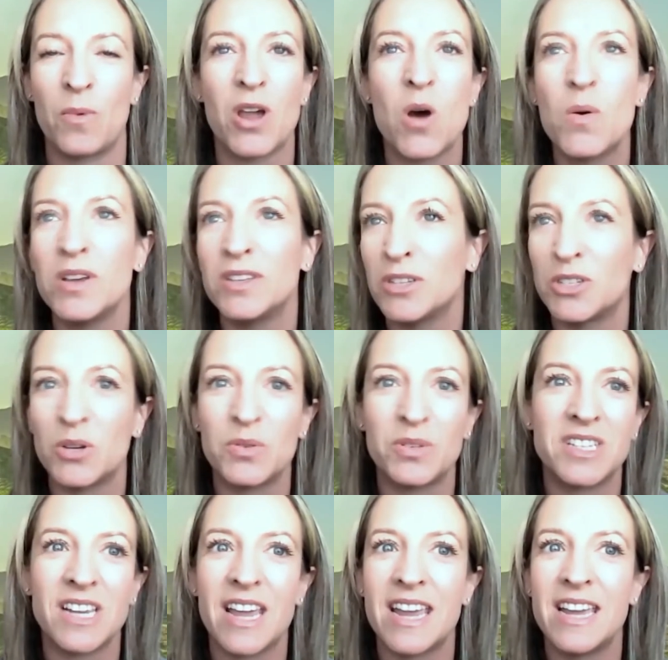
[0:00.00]
We always
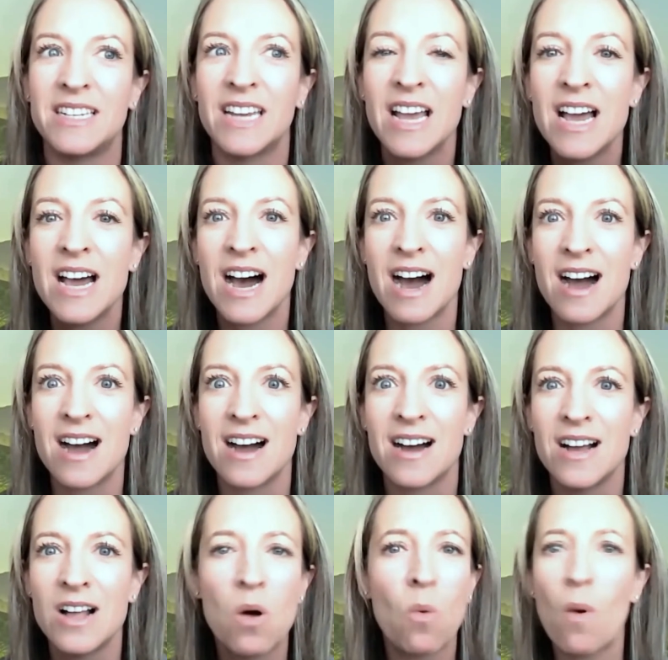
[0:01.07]
associate
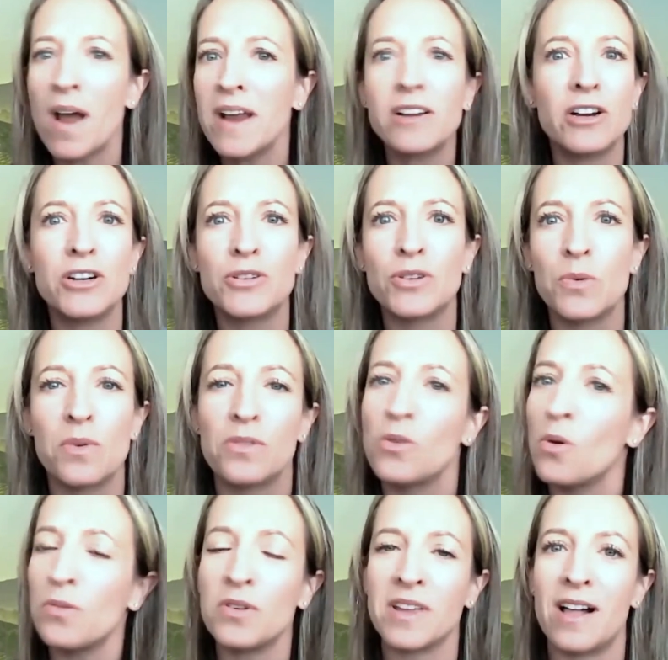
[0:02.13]
uh, wine country with
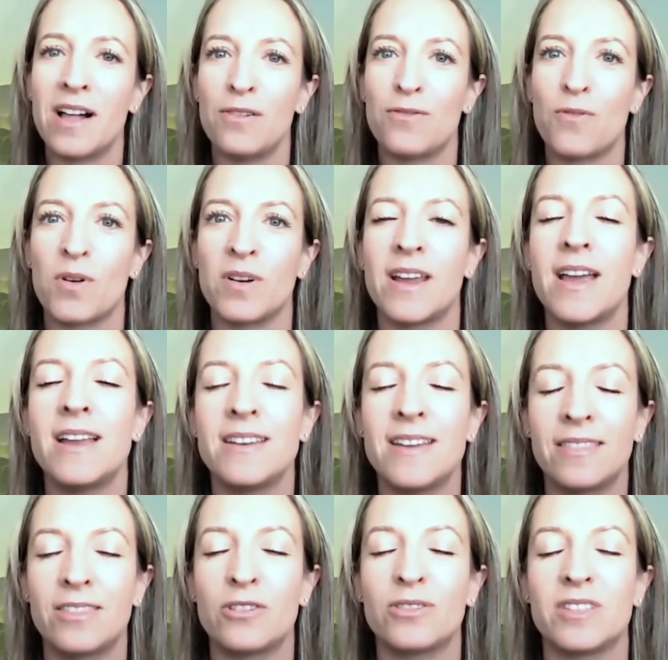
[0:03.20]
Northern California, and
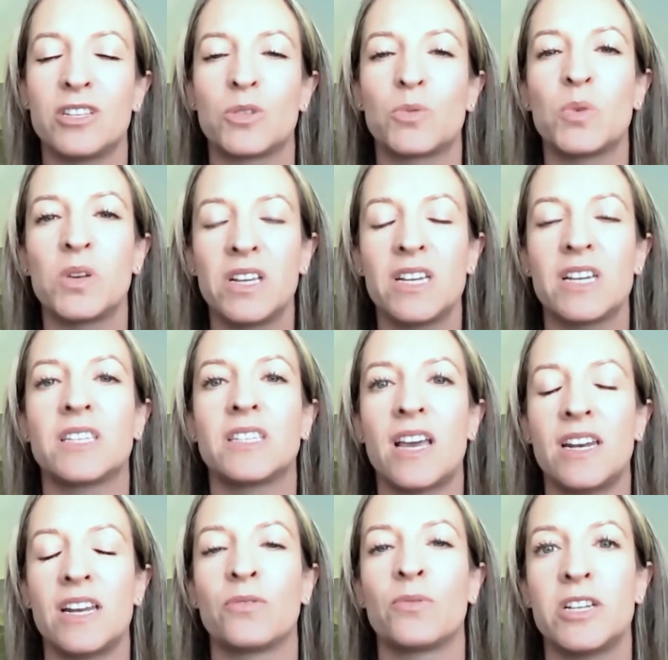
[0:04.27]
yet there's this really
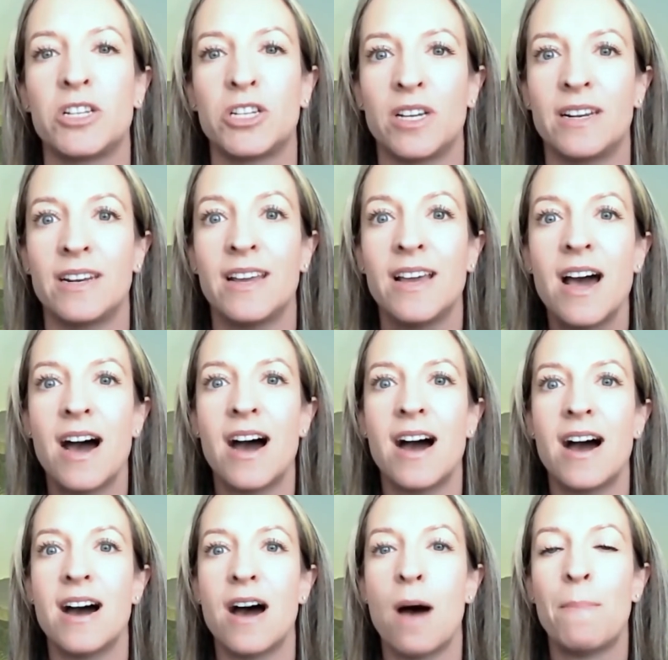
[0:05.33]
exciting region
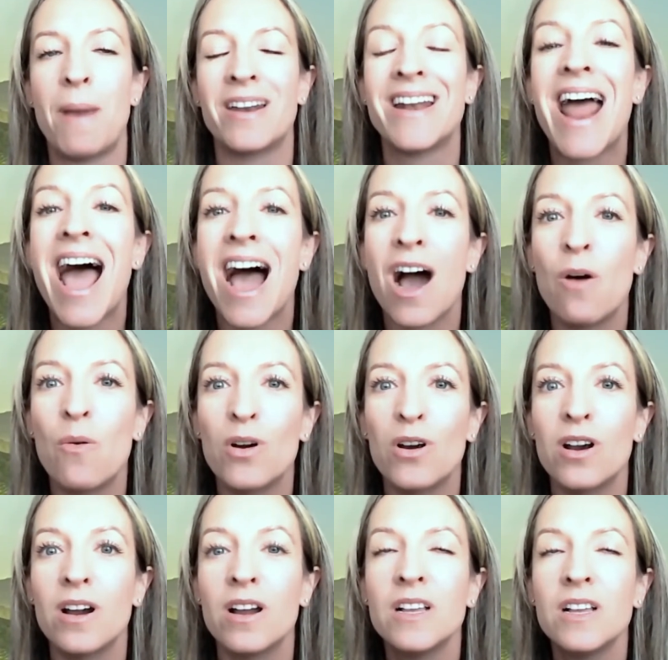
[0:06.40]
uh, about an hour
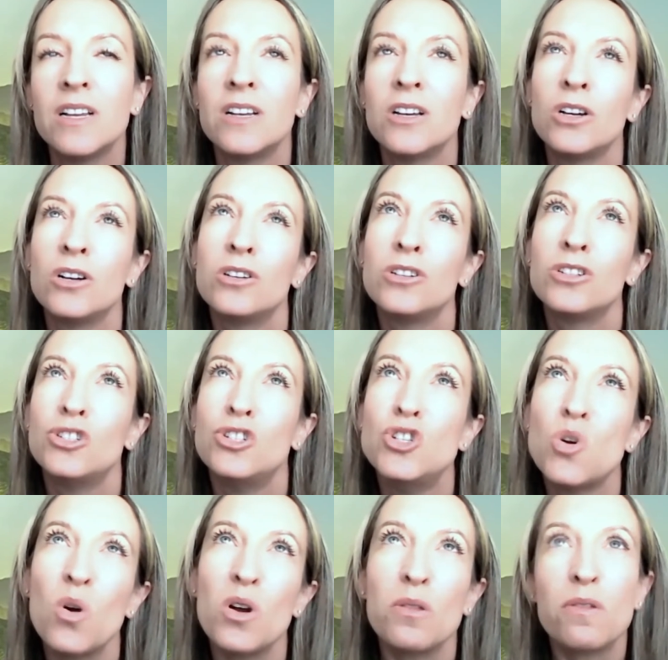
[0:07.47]

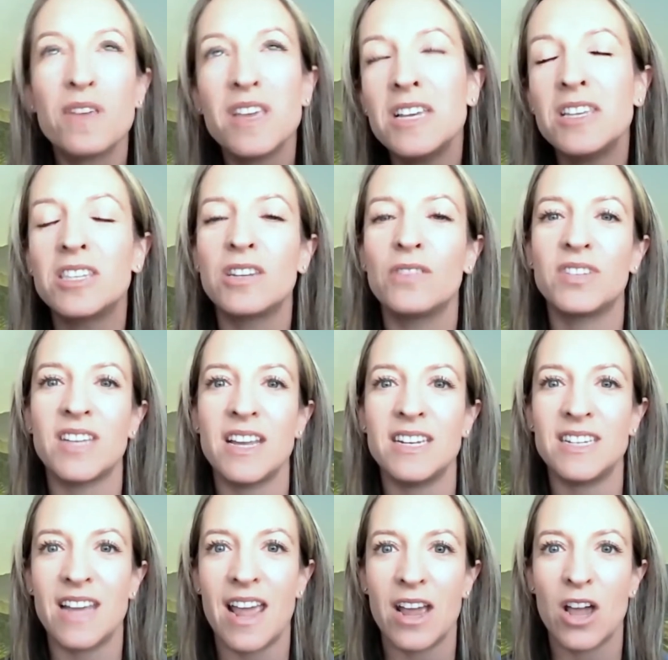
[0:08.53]
northeast of
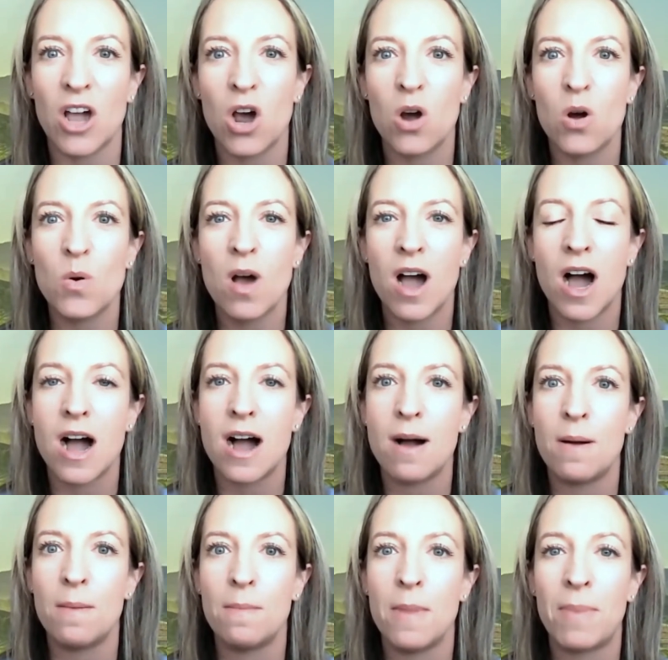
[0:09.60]
San Diego,
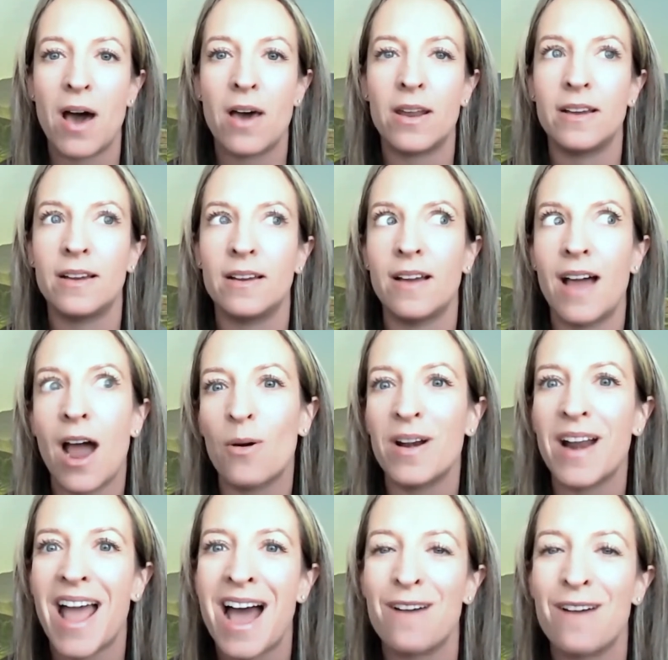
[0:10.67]
um, about an hour
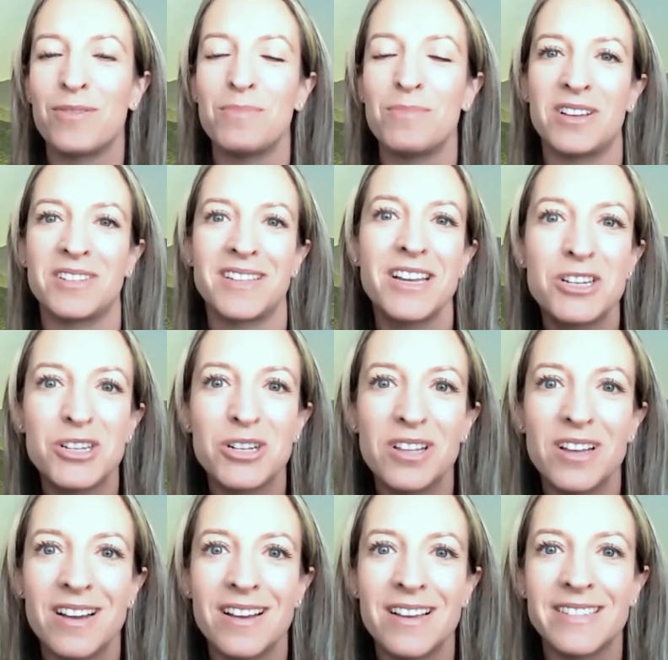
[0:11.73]
and a half from Los
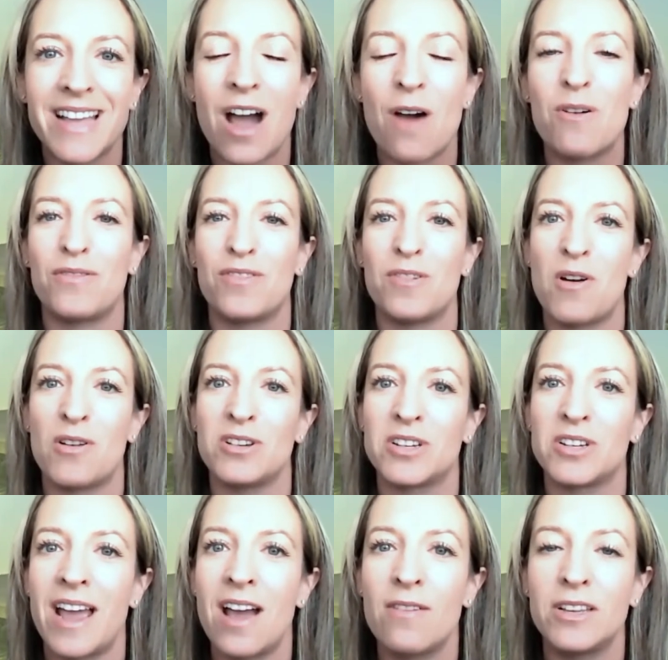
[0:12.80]
Angeles, hour from
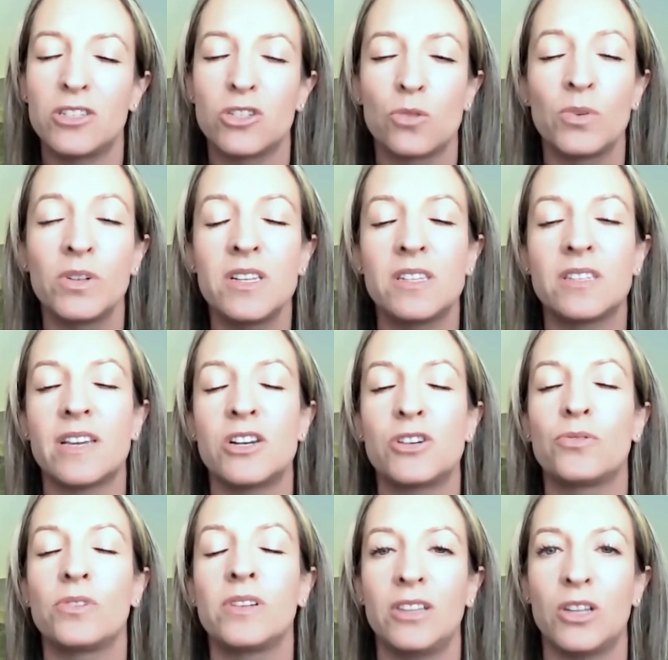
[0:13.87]
Orange County. So really
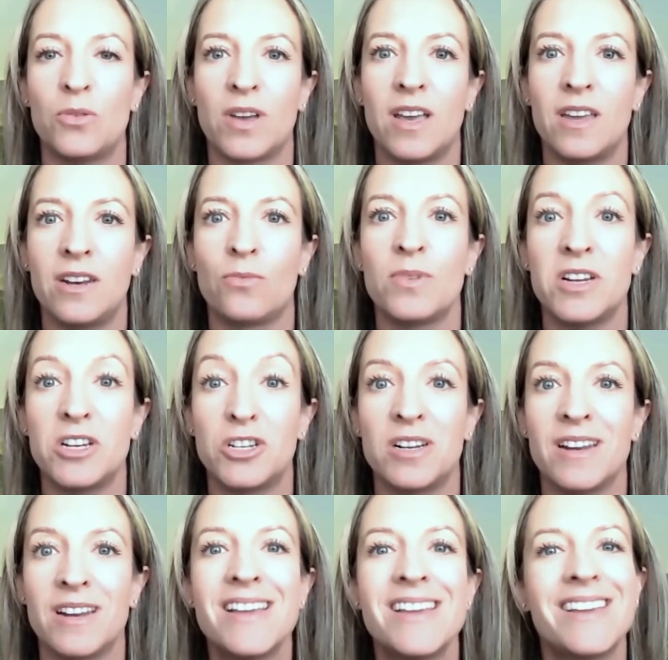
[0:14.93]
centrally located
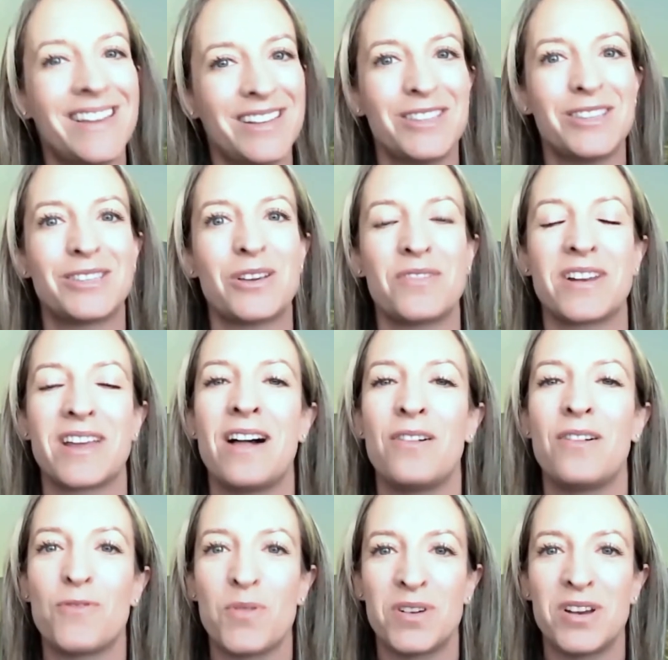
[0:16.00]
region in Southern
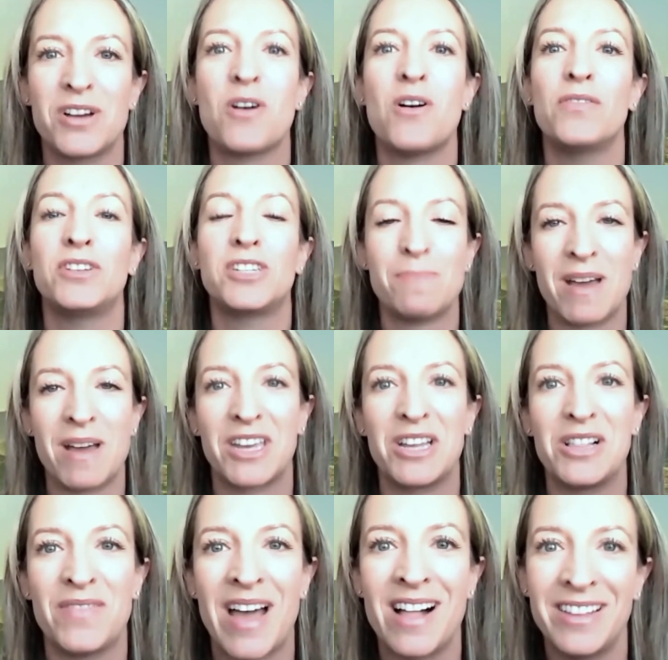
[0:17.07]
California called the
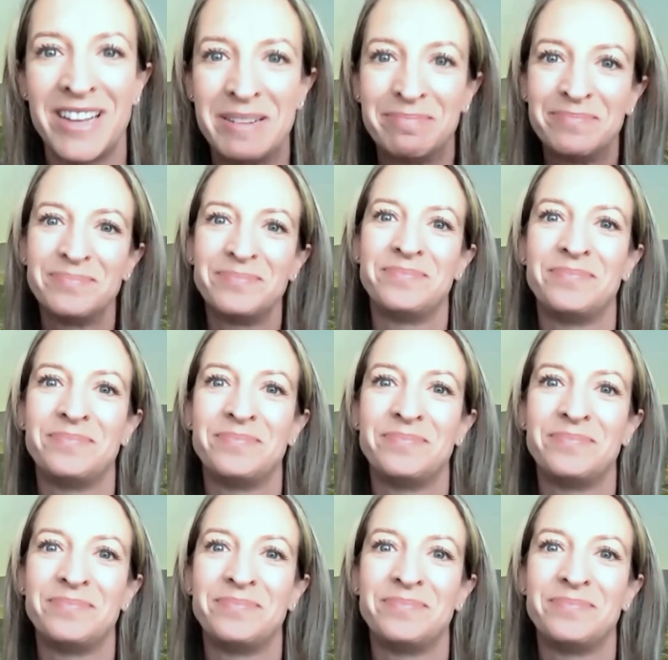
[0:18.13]
Temecula Valley.